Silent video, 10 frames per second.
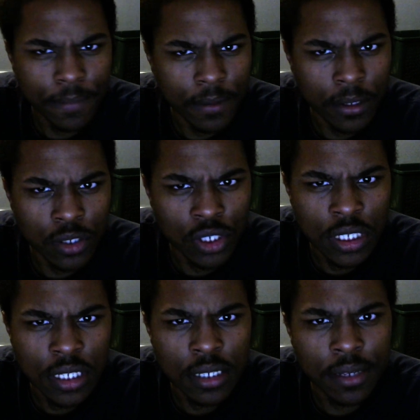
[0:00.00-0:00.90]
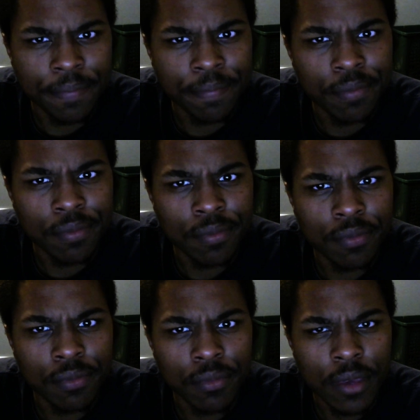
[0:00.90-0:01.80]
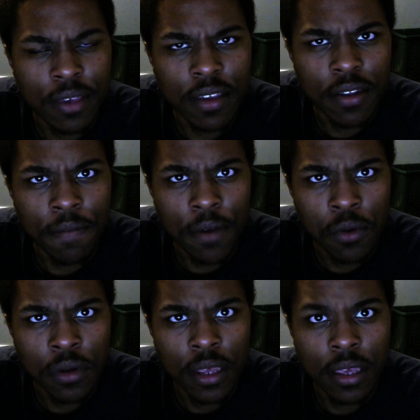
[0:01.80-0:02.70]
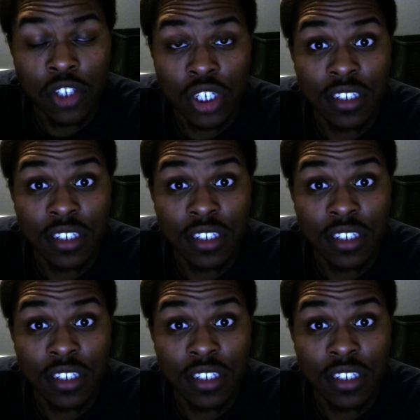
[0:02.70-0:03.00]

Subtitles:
she is she's